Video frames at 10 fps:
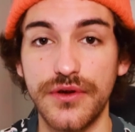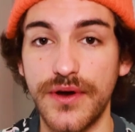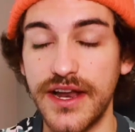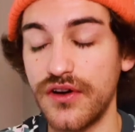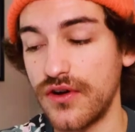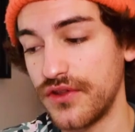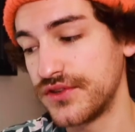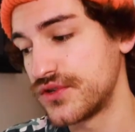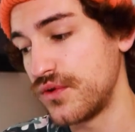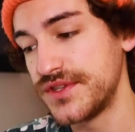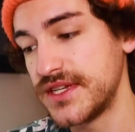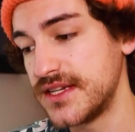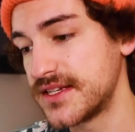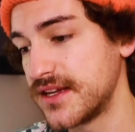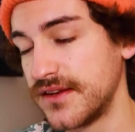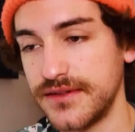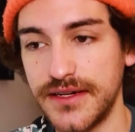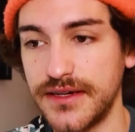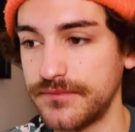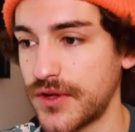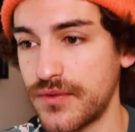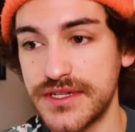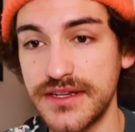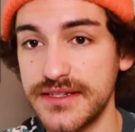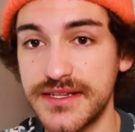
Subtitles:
through at all this whole season. It wasn't